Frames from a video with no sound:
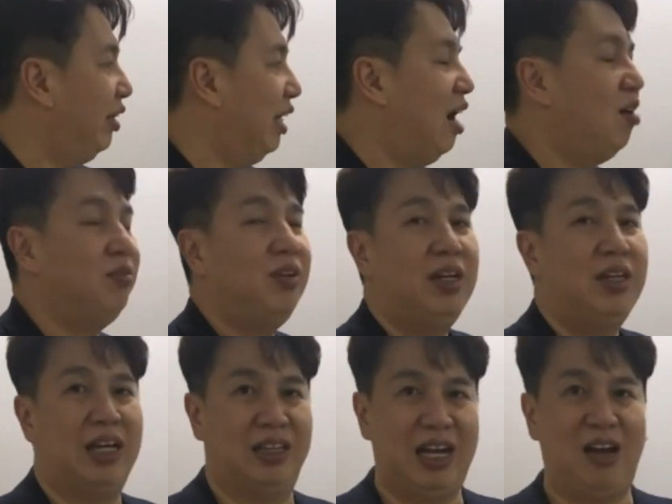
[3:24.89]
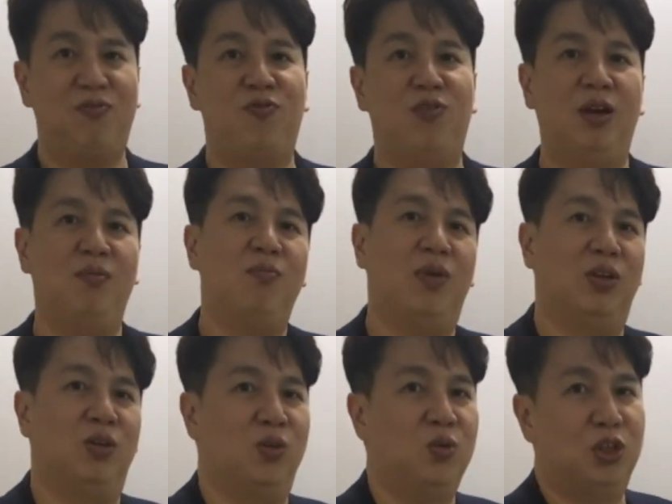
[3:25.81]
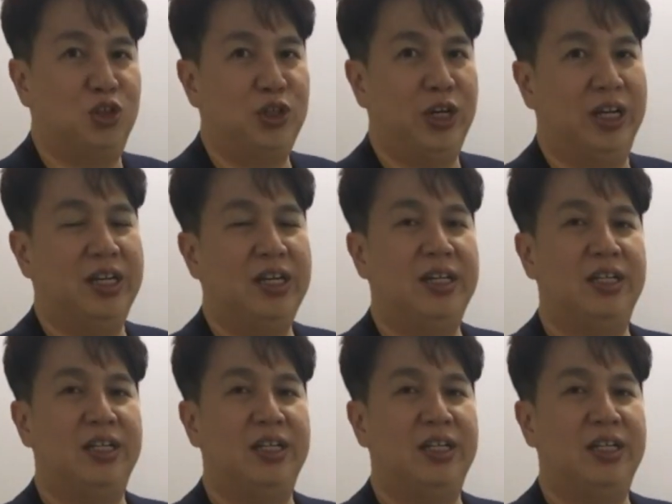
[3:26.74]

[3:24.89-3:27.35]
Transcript: down their time frame when they do a trade.